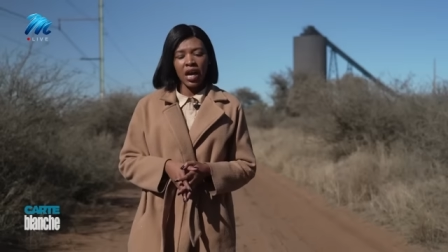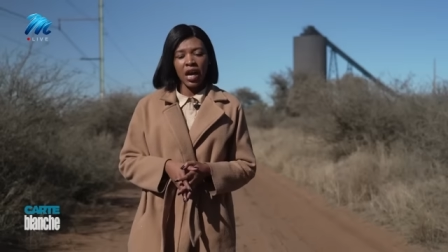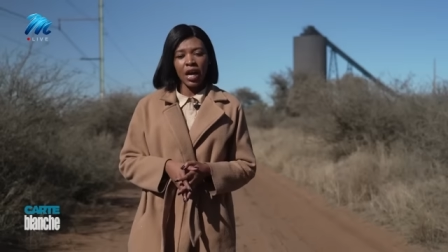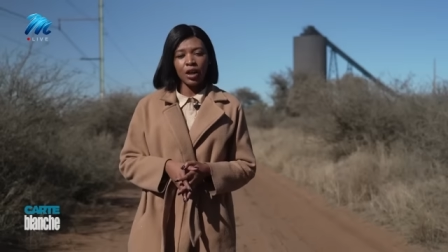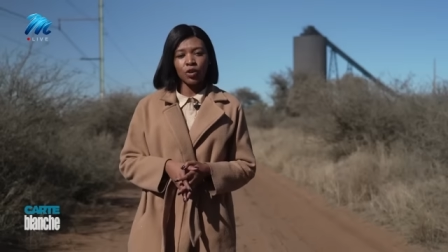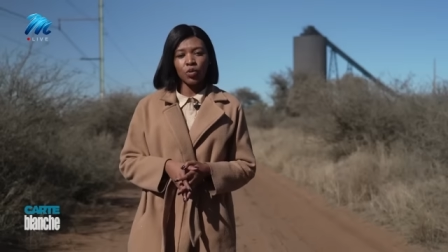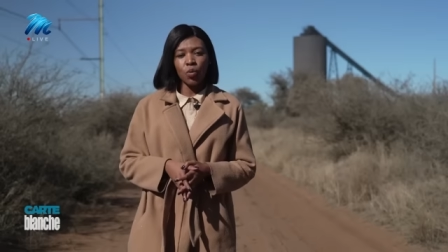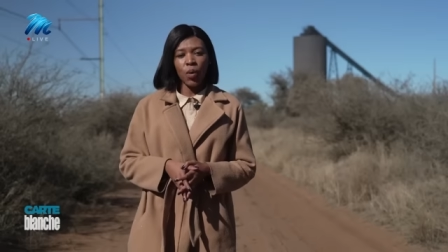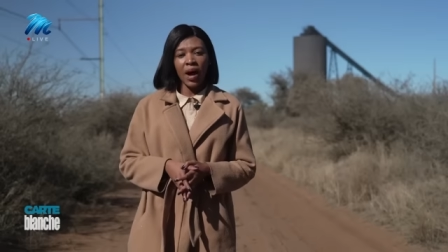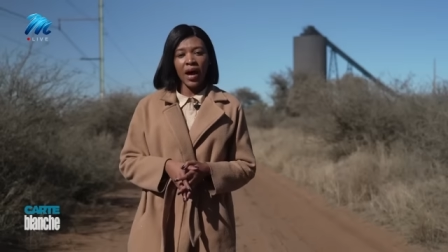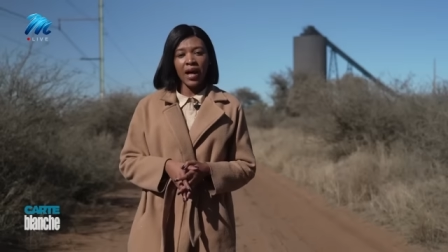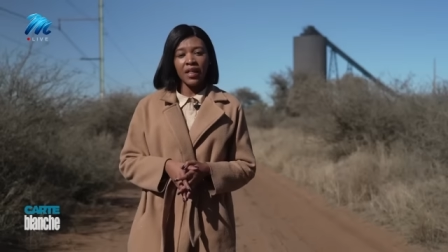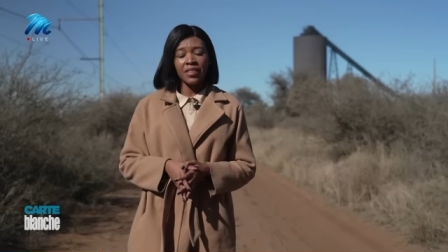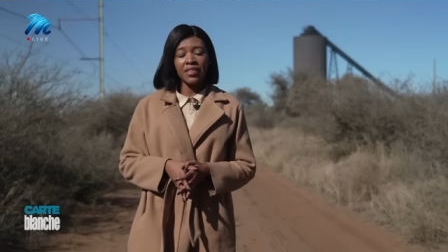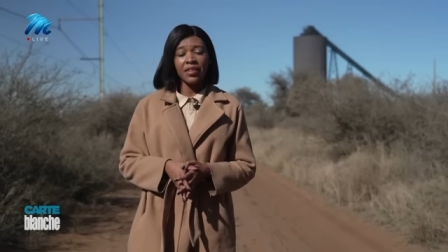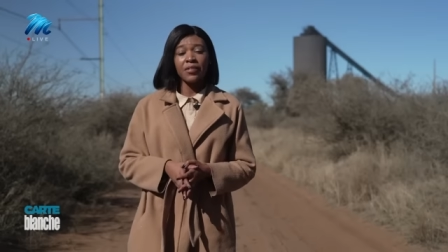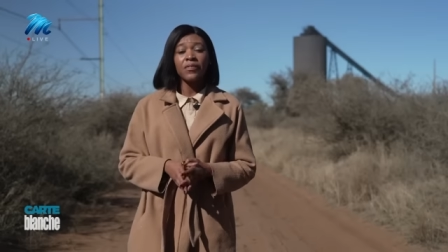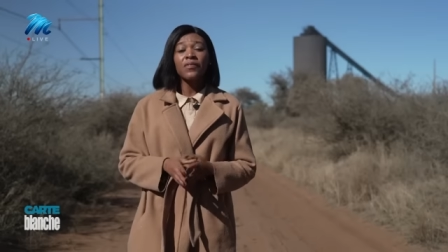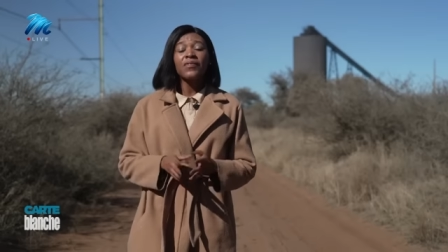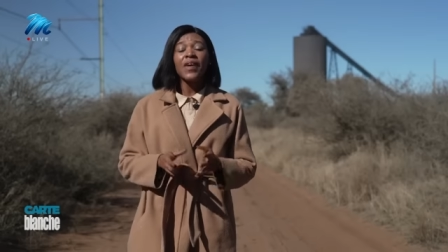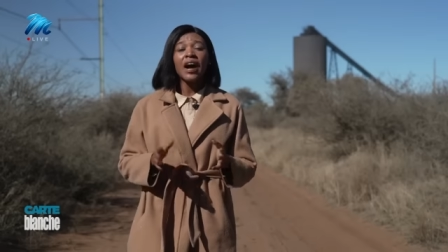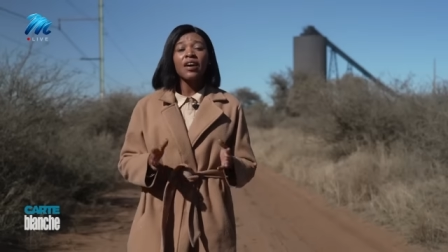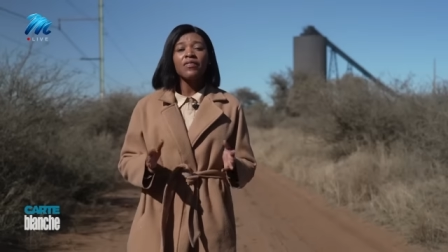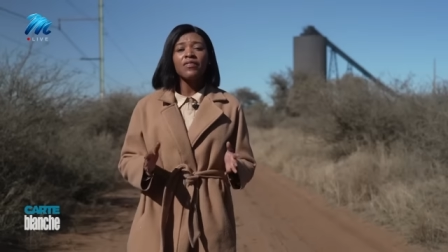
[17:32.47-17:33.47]
And while the
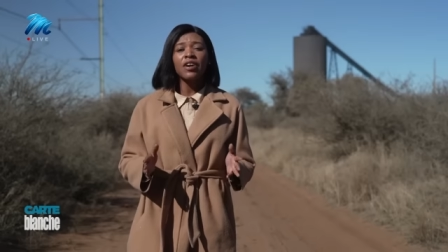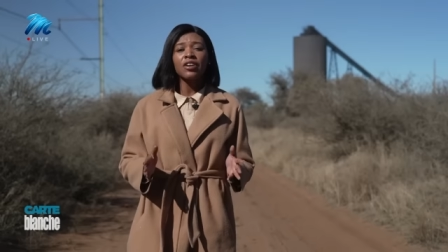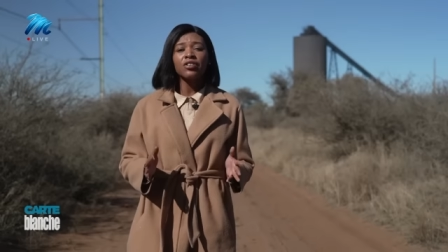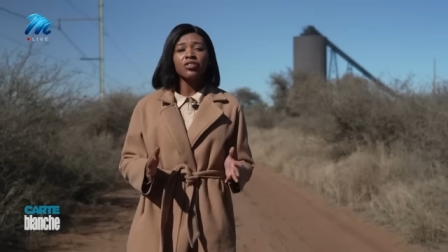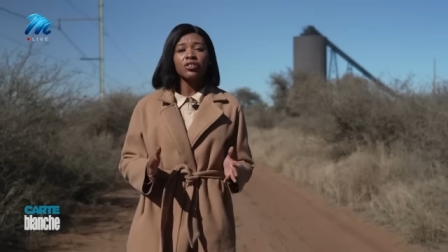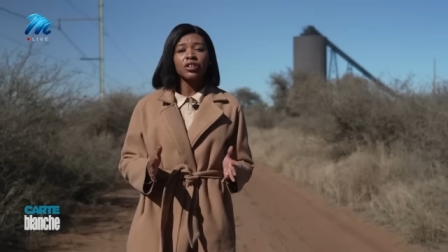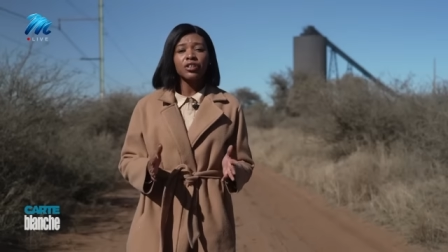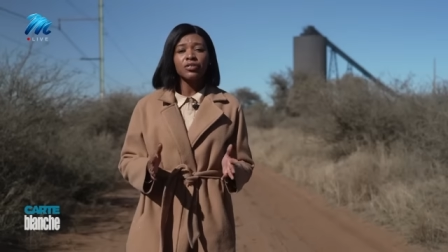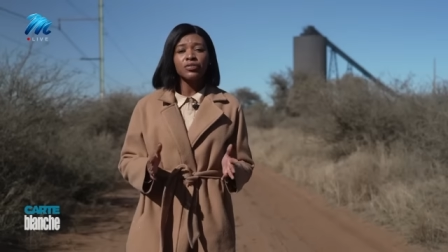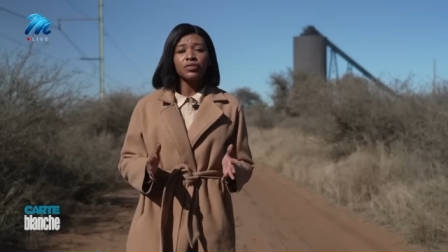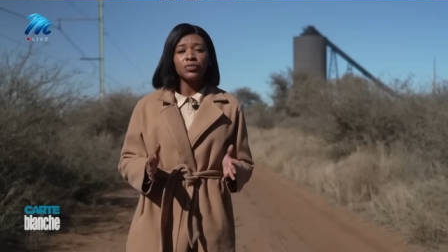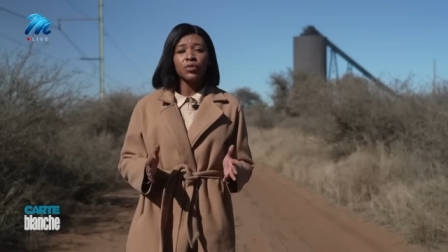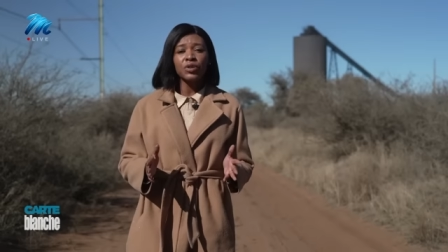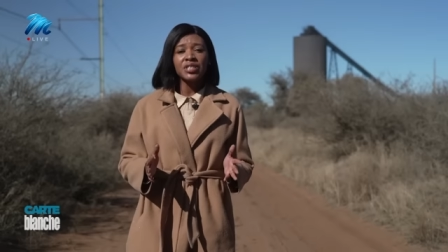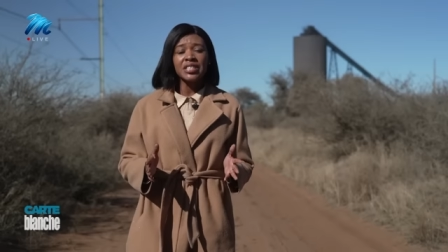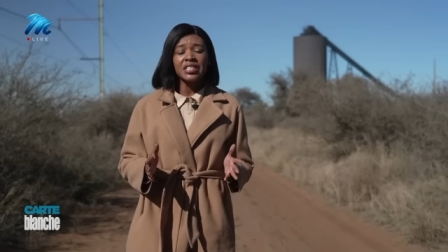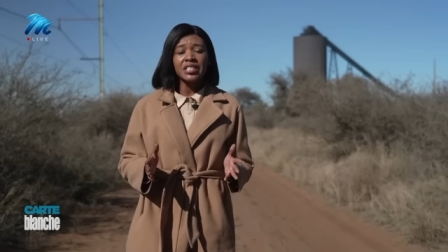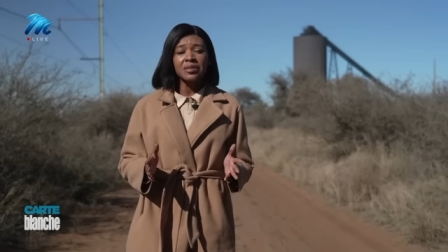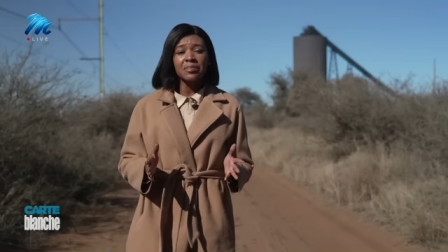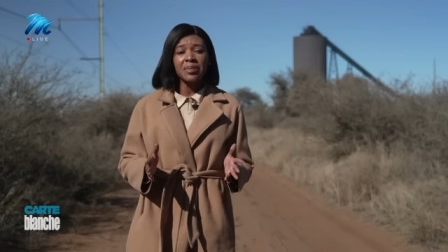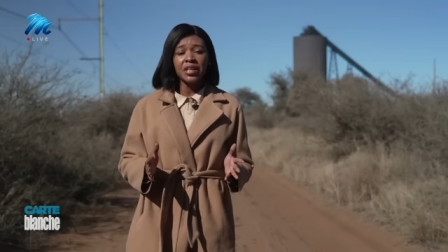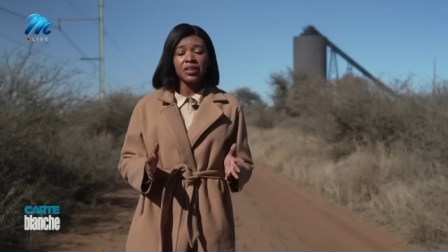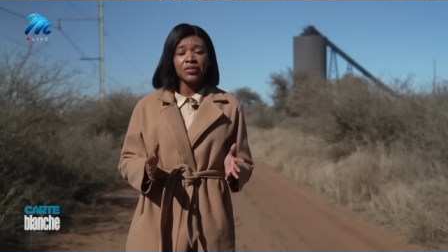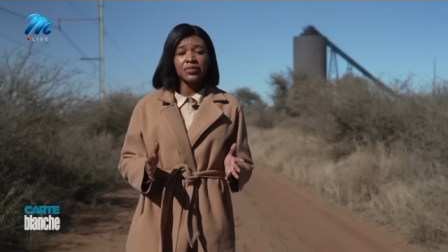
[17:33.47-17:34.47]
five hundred
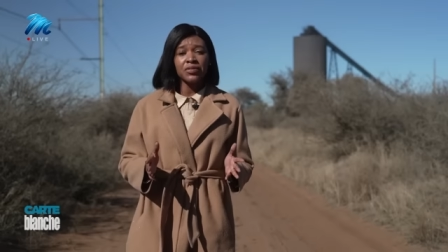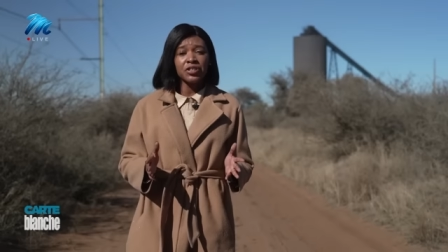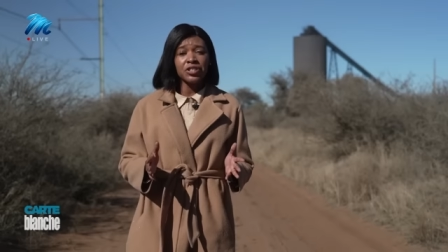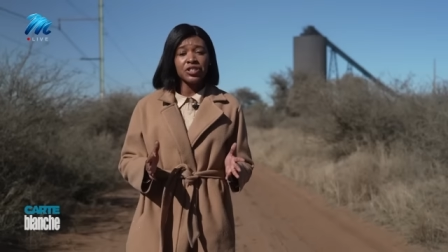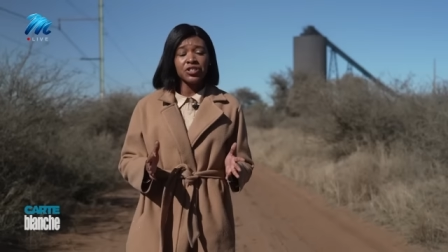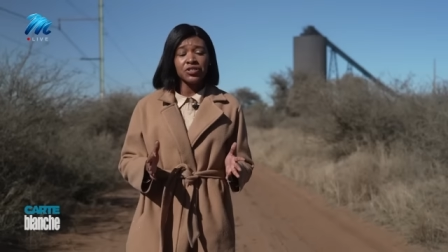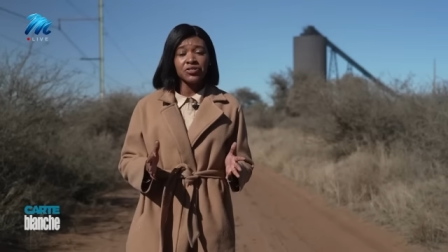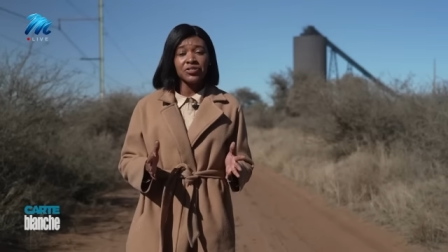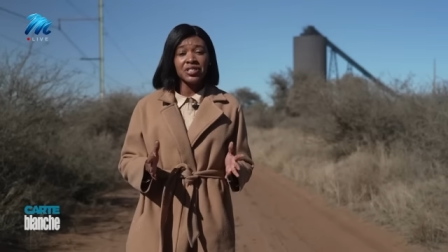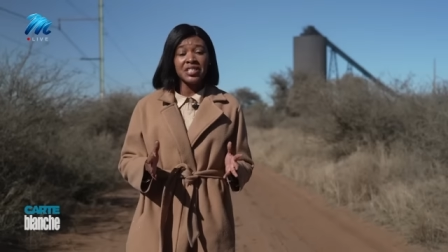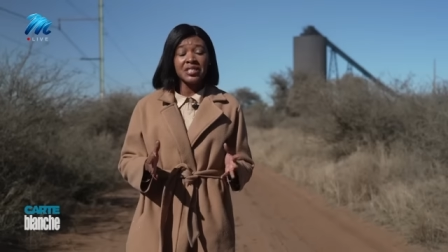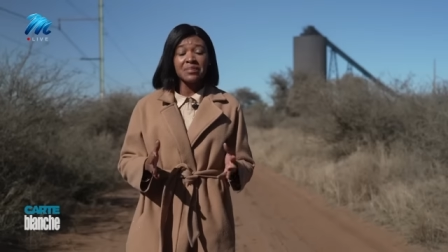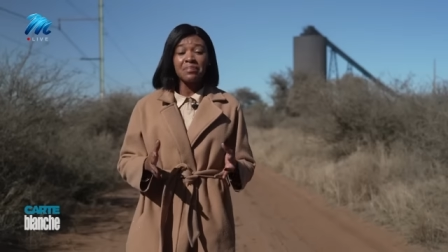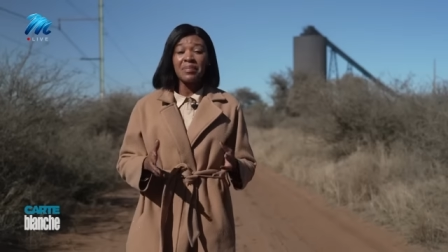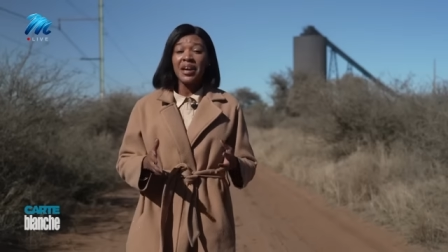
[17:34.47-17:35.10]
forty beneficiaries